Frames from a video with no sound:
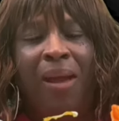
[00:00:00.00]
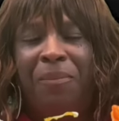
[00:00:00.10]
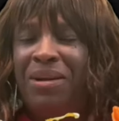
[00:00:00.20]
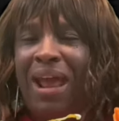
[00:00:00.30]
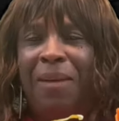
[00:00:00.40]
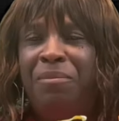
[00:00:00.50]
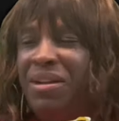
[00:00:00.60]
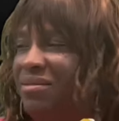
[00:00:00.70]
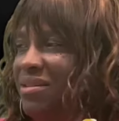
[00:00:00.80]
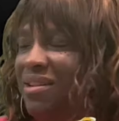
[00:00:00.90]
But I
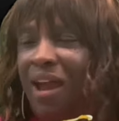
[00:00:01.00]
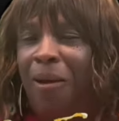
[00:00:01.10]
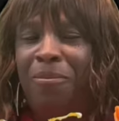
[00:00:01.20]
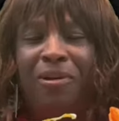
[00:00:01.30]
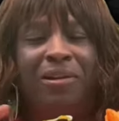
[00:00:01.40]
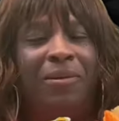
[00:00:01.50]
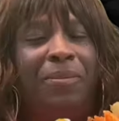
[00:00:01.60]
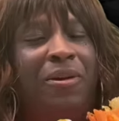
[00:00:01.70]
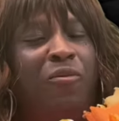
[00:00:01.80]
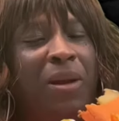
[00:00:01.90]
miss the cowboy up
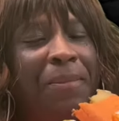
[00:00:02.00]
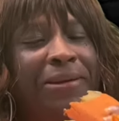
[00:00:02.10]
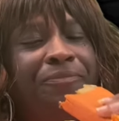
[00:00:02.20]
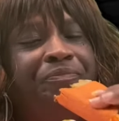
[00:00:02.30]
here with me.